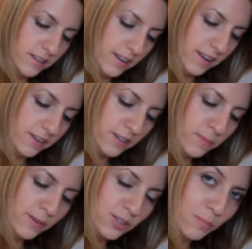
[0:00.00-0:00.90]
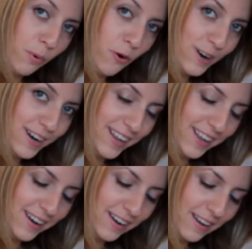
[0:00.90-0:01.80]
And you're supposed to pour it
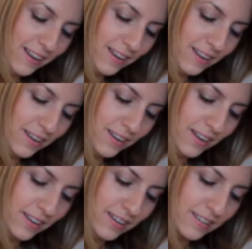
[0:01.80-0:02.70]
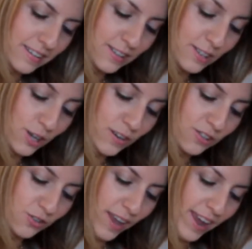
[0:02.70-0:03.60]
in as slow as
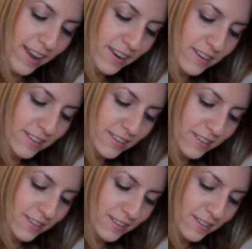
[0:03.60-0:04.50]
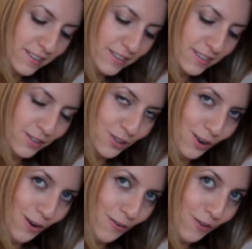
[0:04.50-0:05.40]
you can.
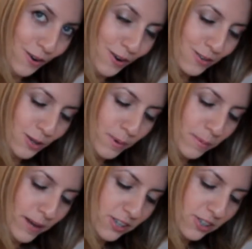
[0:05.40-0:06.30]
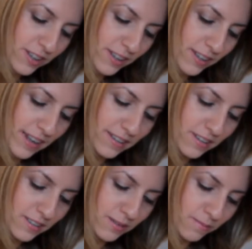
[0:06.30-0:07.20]
So if you're super patient, then that's
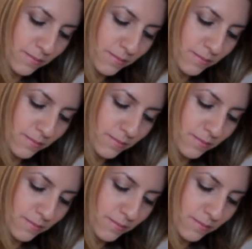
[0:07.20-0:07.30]
awesome.